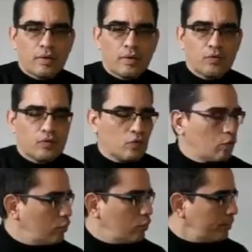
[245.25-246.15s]
Moving
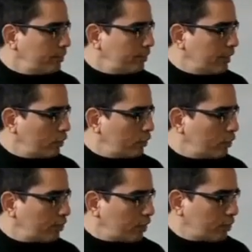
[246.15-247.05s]
to a minor 7th,
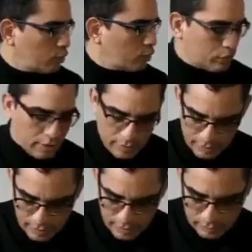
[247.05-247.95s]
G
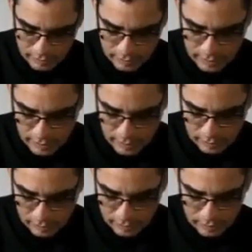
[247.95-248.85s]
major, C
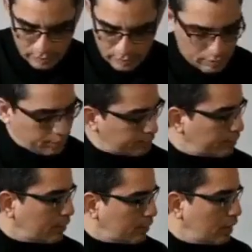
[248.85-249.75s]
major, B
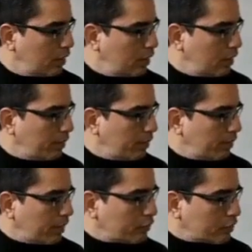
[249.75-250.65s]
7th,
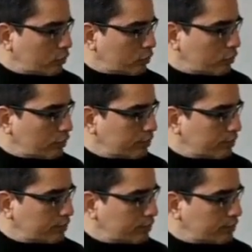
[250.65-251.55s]
and E minor,
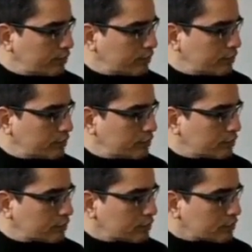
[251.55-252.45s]
we create a
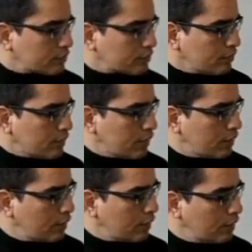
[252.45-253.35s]
beautiful chord progression.